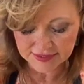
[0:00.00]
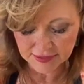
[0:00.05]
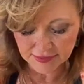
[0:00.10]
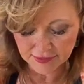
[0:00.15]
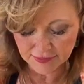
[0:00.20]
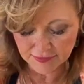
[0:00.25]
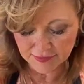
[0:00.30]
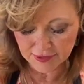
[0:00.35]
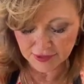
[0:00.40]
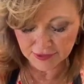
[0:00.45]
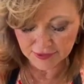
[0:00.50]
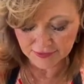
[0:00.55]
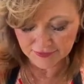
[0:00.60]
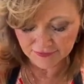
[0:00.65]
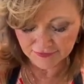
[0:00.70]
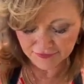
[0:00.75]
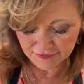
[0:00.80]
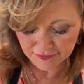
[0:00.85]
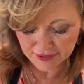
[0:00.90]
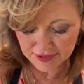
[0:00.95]
So
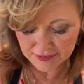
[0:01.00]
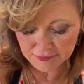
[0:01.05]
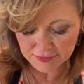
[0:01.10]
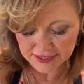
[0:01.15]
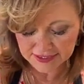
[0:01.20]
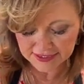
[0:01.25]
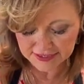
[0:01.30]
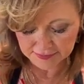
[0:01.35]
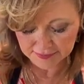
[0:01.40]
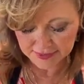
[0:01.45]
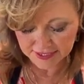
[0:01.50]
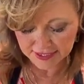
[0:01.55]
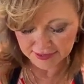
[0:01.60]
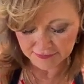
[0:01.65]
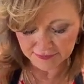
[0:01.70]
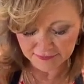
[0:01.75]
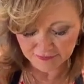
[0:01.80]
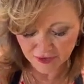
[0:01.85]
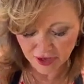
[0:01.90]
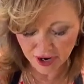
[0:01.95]
gluten-free
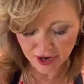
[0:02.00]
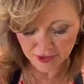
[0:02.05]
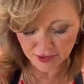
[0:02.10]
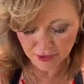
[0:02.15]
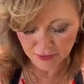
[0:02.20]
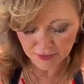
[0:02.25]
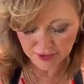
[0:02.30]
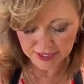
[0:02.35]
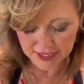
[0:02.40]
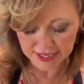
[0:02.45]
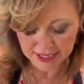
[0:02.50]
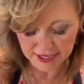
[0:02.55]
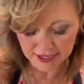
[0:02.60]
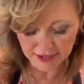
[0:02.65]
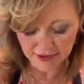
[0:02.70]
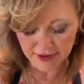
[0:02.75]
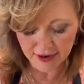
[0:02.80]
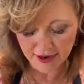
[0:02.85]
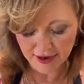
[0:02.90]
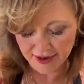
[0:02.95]
recipe we've got going
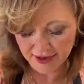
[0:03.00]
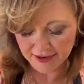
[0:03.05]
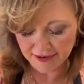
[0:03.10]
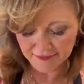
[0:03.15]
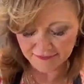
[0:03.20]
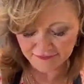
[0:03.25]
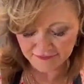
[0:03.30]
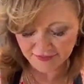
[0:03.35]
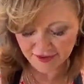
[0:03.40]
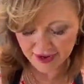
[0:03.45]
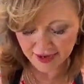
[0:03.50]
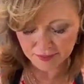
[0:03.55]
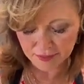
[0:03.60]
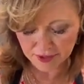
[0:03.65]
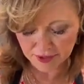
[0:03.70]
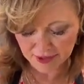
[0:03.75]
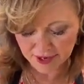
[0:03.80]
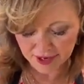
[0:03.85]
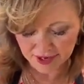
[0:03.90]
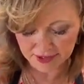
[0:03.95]
here, high in
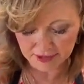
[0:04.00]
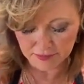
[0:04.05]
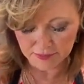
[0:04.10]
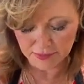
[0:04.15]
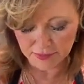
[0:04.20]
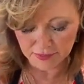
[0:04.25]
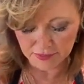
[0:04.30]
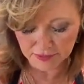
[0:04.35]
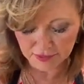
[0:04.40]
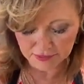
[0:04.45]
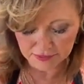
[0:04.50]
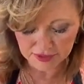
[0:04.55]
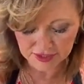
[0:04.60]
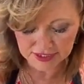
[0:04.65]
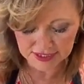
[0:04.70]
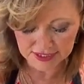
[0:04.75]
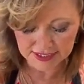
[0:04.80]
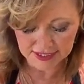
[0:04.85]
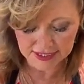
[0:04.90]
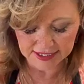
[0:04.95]
fiber, high in
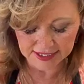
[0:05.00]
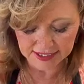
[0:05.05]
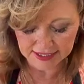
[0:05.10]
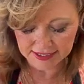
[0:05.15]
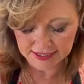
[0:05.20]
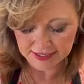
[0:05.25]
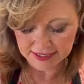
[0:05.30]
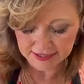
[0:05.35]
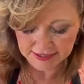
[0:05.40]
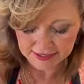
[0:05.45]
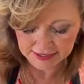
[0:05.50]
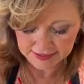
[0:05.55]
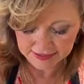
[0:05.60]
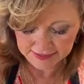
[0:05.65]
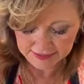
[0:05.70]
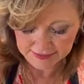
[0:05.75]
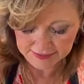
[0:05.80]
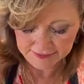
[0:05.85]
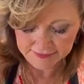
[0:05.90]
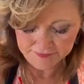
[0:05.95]
protein,
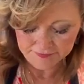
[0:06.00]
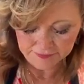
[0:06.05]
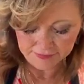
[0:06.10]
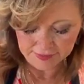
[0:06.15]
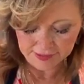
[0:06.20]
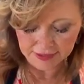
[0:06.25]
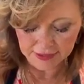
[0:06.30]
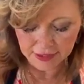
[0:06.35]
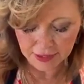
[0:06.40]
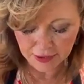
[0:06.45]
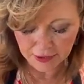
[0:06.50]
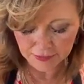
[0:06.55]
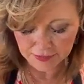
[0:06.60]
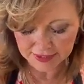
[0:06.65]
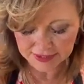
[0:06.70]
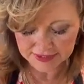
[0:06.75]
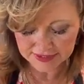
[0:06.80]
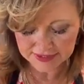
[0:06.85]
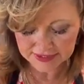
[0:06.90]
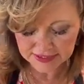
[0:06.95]

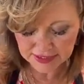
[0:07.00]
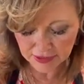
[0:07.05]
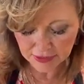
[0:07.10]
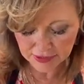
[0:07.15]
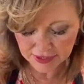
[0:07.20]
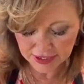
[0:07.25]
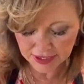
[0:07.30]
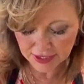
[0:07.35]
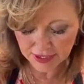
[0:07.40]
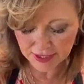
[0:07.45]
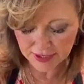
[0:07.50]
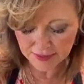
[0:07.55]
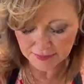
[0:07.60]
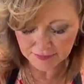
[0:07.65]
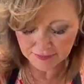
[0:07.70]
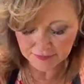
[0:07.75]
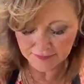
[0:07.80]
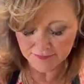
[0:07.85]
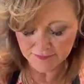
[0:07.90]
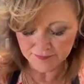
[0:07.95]
low in
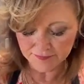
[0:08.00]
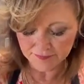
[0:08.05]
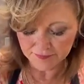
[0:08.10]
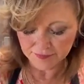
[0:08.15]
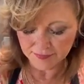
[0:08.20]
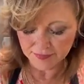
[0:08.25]
sodium,